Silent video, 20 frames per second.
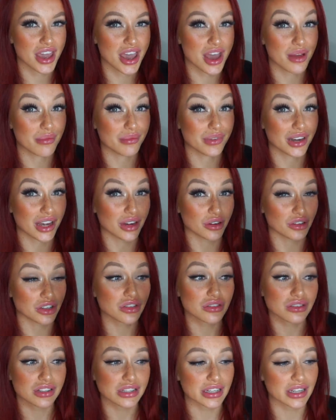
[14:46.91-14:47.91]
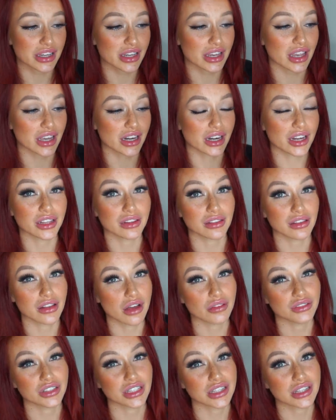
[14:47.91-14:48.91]
am now using and I
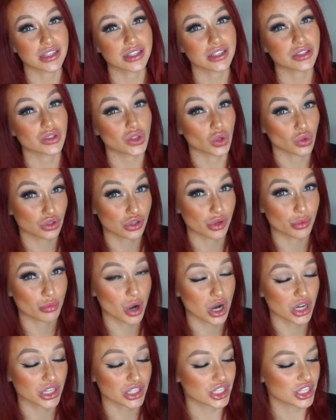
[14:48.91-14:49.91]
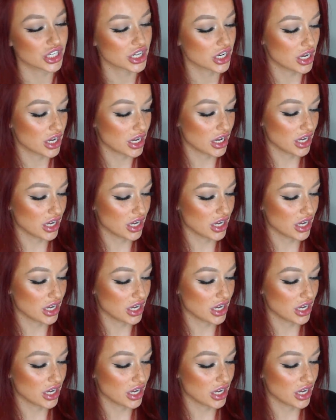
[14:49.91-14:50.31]
love it so so much